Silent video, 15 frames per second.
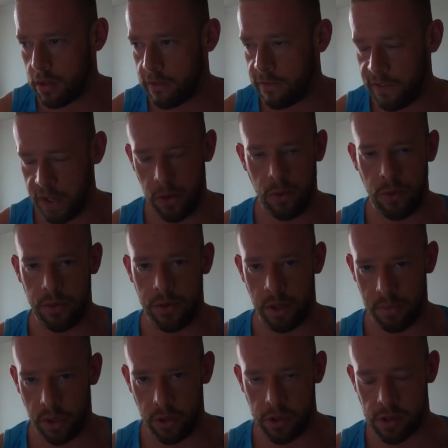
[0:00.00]
feel the
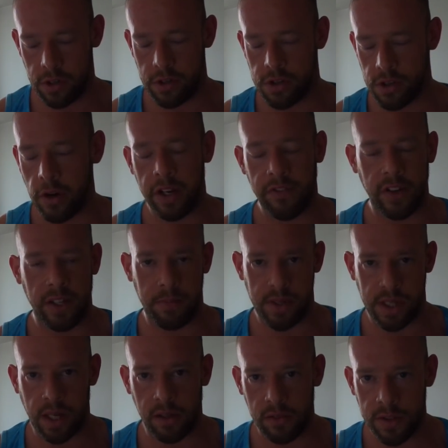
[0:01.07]
most sorry for
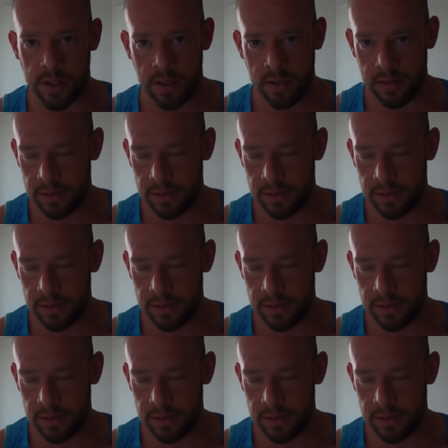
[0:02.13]
themselves